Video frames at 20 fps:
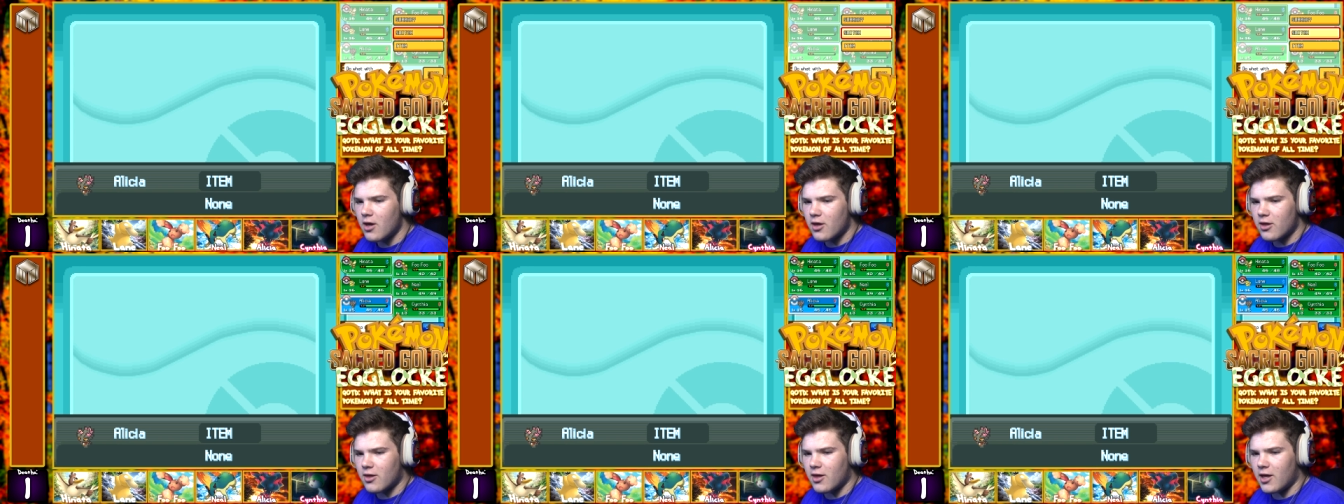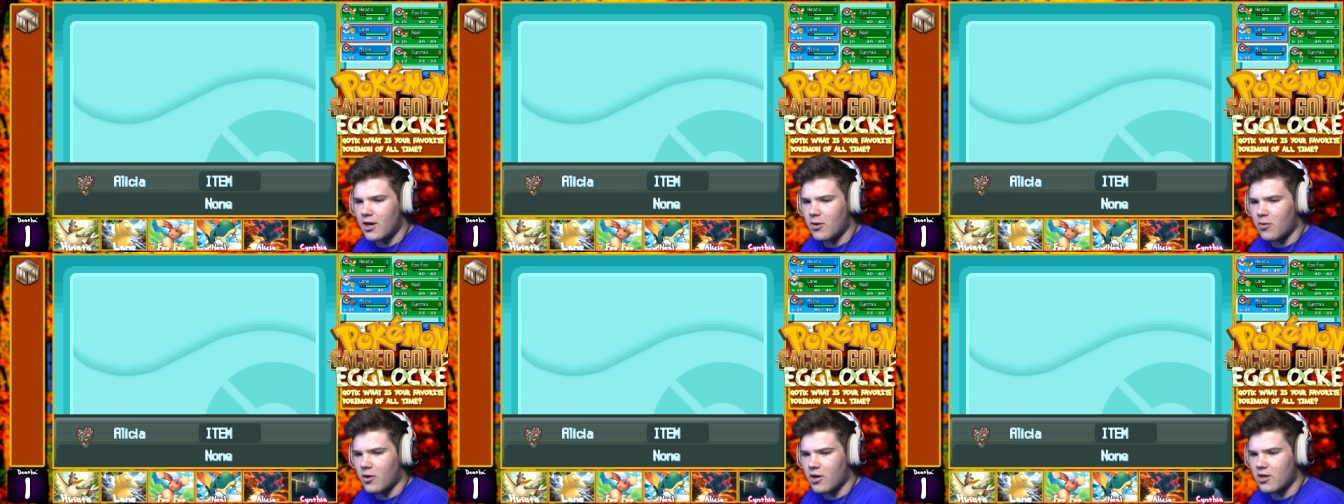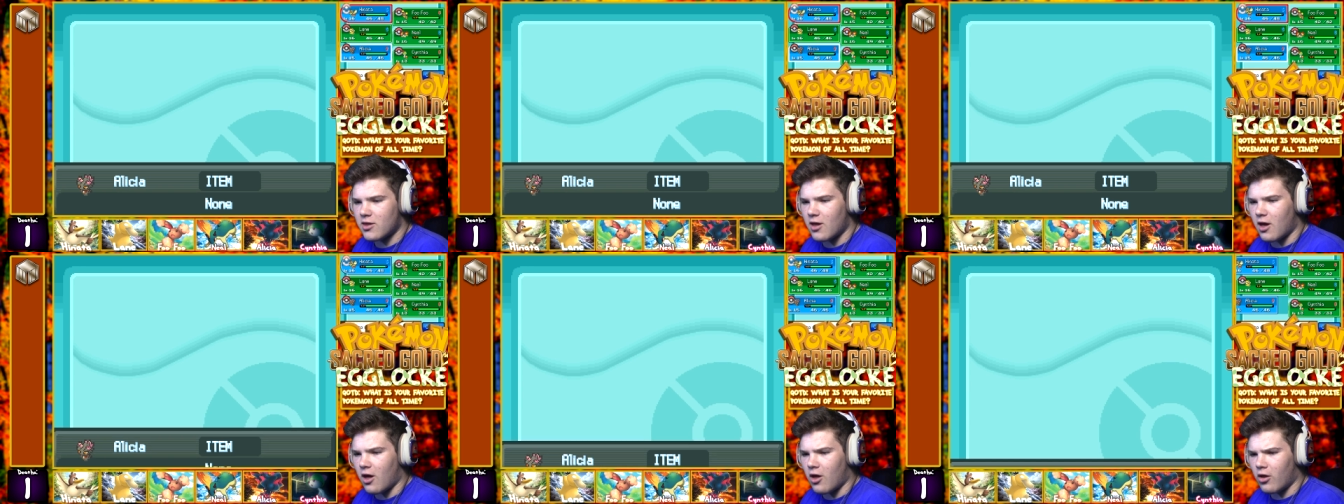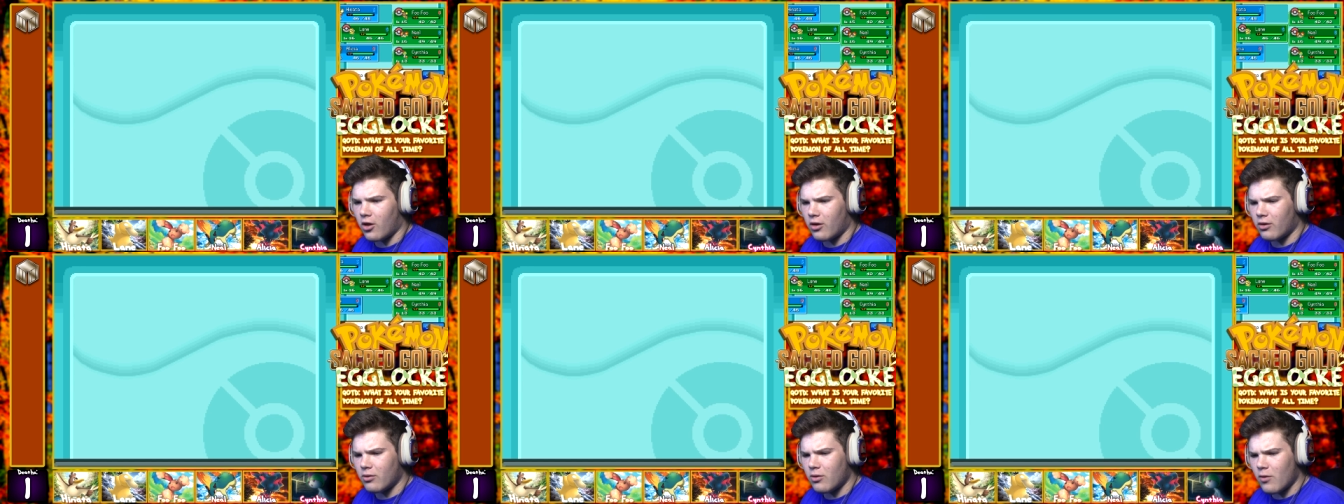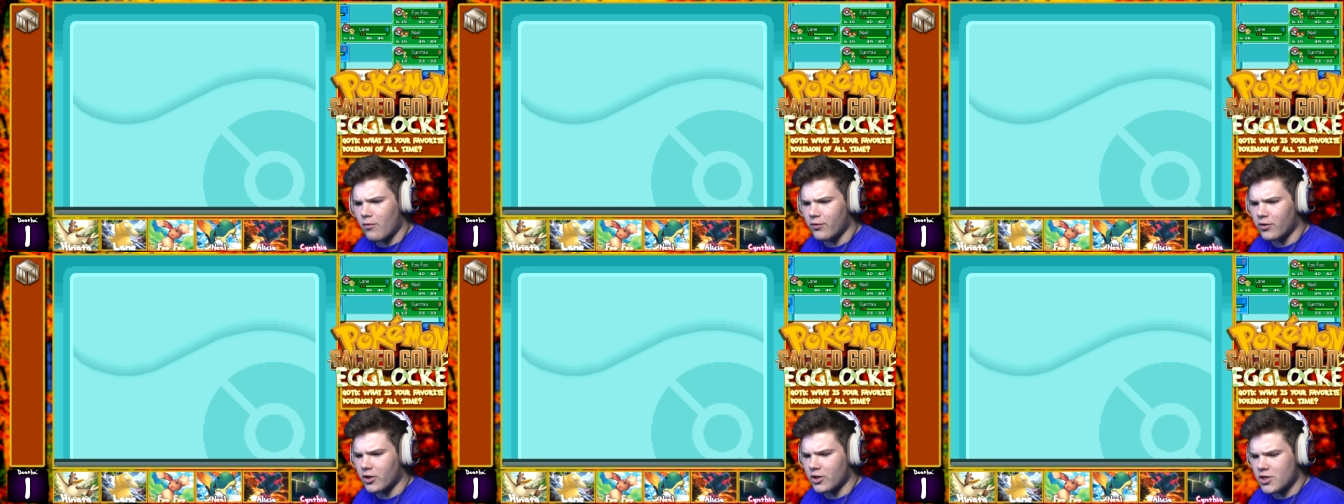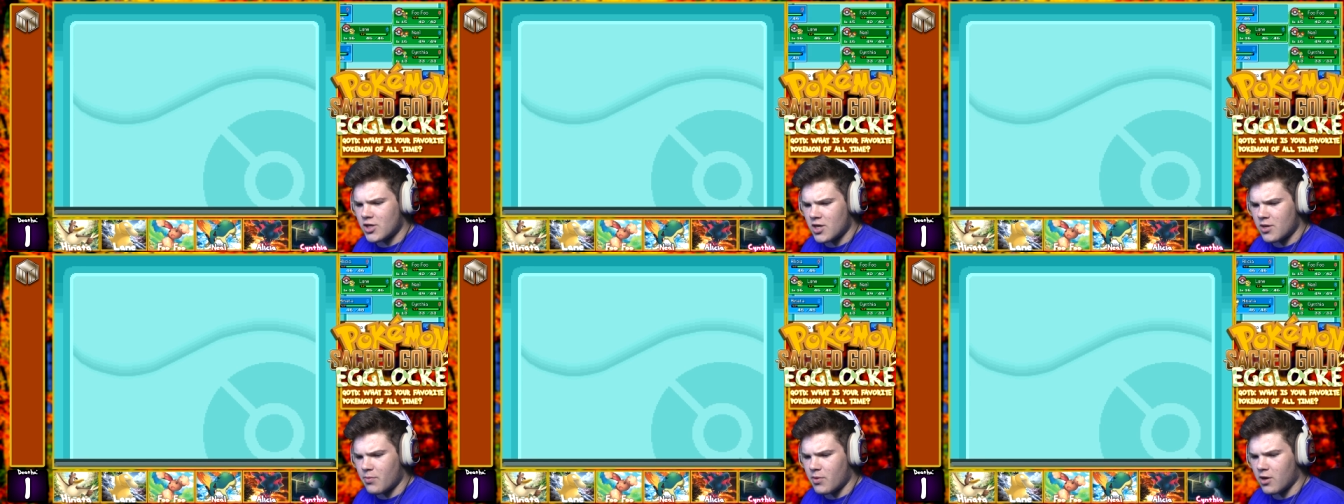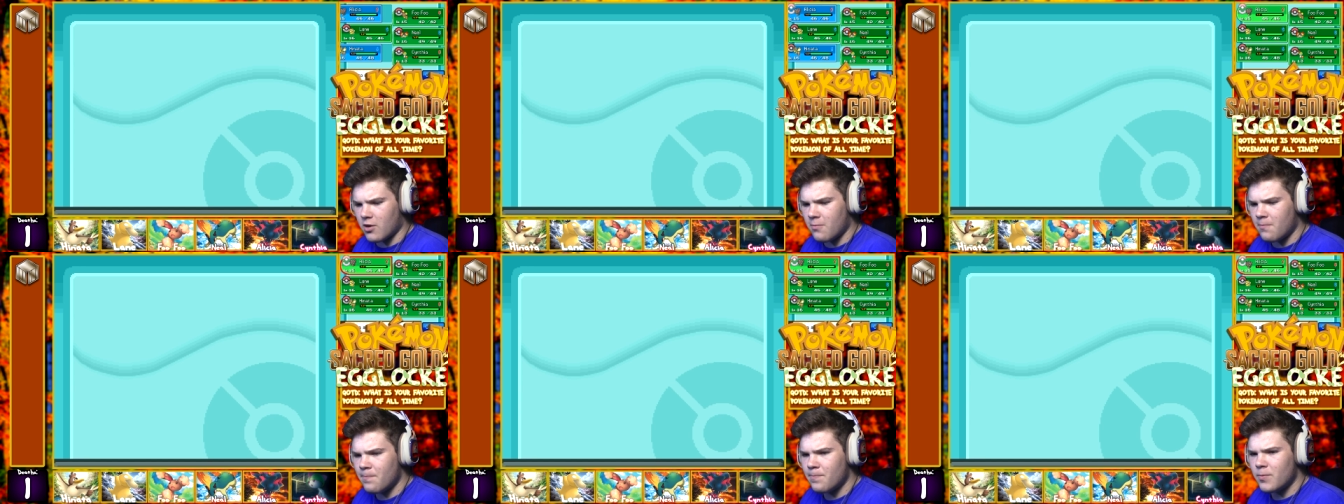So anyways, I'll, I'll go over the team
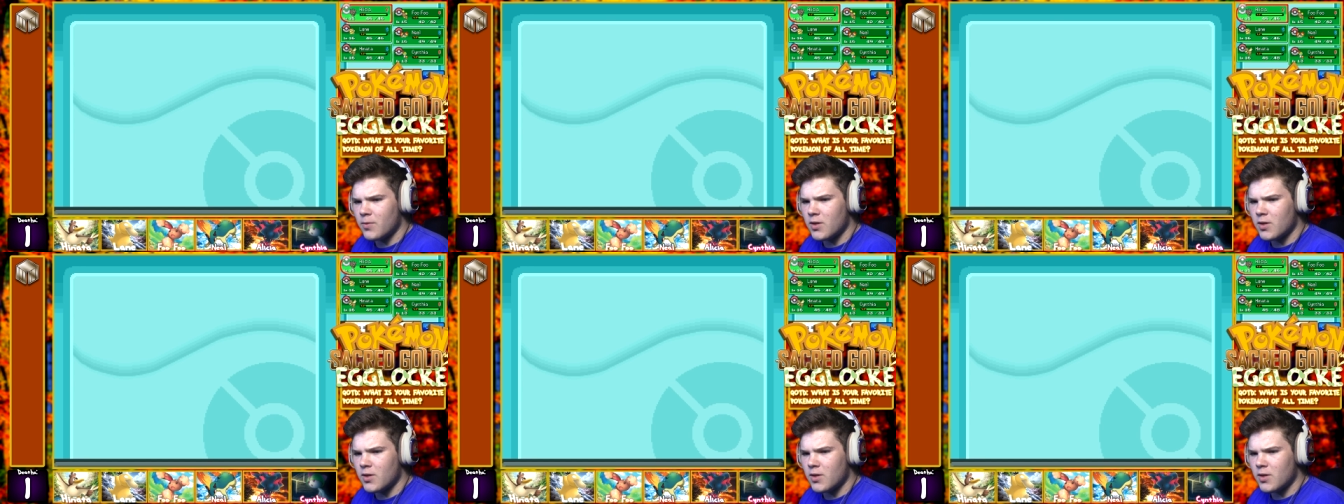here.